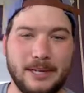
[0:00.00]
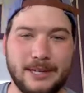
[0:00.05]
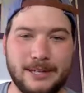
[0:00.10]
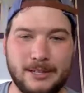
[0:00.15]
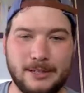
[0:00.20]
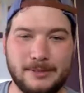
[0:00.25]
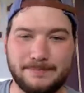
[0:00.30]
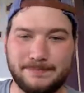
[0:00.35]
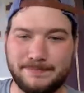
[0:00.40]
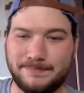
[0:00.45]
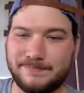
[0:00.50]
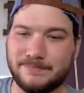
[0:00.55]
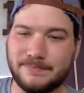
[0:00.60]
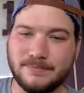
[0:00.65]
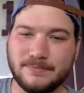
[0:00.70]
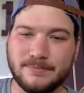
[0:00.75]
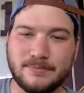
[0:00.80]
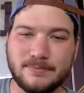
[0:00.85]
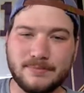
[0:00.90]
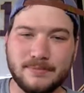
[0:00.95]
um,
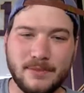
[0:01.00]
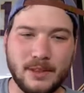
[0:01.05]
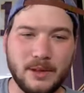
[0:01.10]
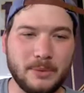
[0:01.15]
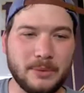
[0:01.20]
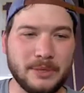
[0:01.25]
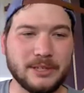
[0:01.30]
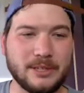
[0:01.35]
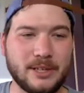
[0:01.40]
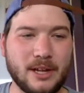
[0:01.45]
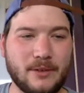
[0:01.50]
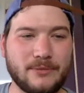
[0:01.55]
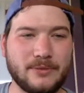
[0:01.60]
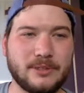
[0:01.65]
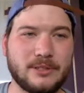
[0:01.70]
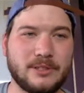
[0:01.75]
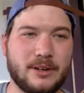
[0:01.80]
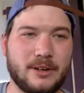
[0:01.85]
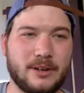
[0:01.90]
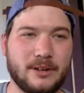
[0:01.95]
we can definitely
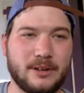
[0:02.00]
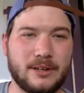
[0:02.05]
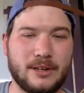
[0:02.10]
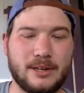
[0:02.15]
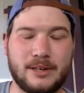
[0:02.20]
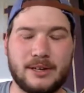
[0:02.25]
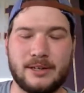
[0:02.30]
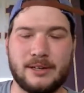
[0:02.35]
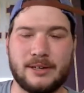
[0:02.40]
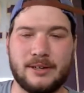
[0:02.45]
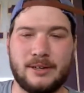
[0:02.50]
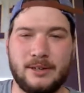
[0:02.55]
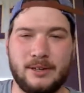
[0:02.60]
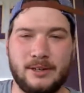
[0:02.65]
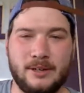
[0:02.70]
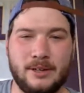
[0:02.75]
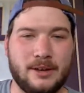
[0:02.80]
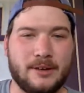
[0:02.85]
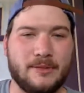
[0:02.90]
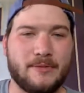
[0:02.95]
talk uh,
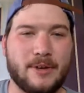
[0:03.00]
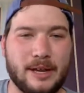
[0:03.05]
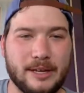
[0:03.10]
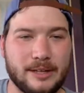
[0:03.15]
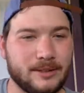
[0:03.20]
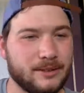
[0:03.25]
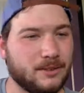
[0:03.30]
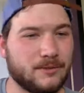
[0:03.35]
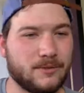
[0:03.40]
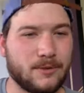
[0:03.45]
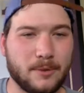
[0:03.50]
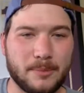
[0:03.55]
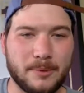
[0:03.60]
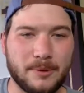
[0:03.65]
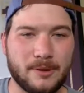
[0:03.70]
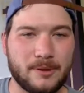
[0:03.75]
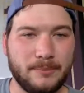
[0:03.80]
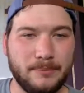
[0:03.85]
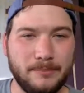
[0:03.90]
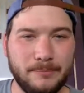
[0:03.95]
Vikings
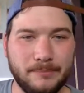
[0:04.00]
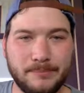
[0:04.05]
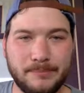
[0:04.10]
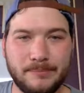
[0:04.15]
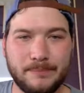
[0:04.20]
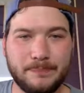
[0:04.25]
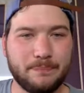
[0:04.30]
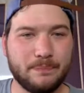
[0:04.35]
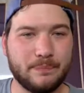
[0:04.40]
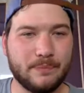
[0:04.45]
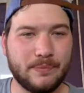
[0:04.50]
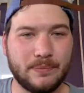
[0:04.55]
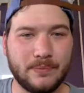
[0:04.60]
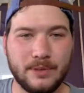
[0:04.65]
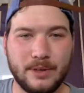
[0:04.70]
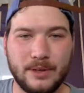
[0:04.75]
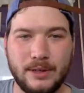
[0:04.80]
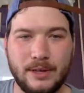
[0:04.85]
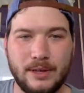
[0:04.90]
football. All